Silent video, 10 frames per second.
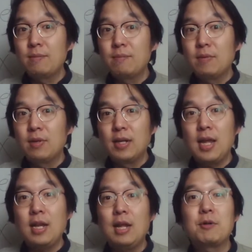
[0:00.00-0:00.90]

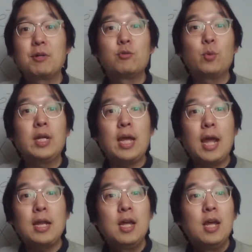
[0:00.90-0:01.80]
Again, I'm going to do it
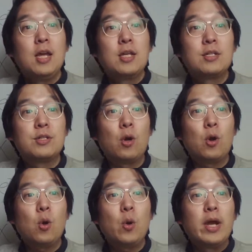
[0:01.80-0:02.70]
again.
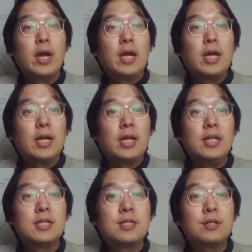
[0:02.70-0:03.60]
So
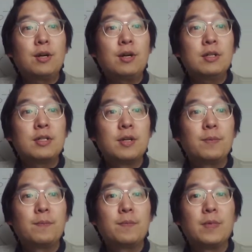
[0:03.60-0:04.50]
insert,
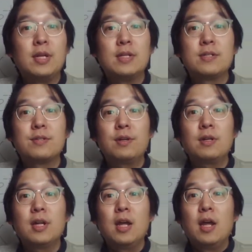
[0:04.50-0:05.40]

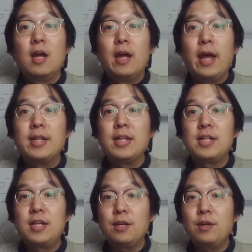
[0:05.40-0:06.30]
and then
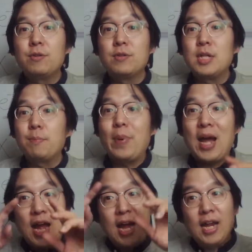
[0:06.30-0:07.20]
here you see
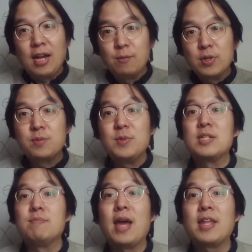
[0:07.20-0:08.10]
pi, which means
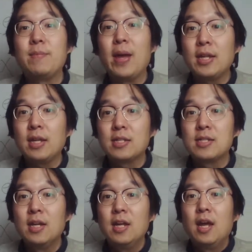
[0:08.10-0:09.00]
mathematics,
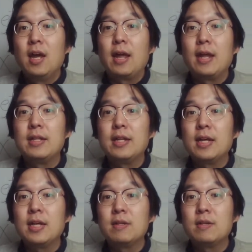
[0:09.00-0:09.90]
and
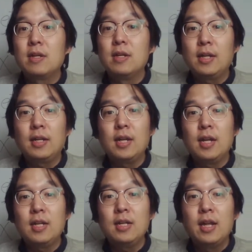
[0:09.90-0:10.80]
then click
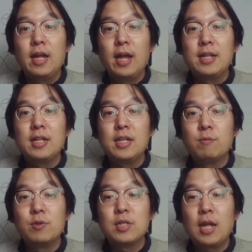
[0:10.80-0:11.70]
in, and then it will
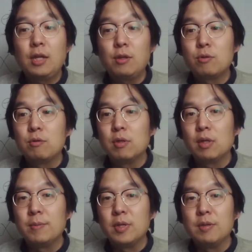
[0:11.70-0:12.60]
take you,
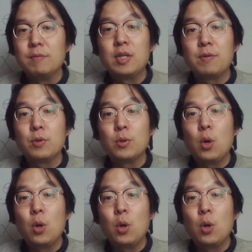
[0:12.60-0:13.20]
it will give you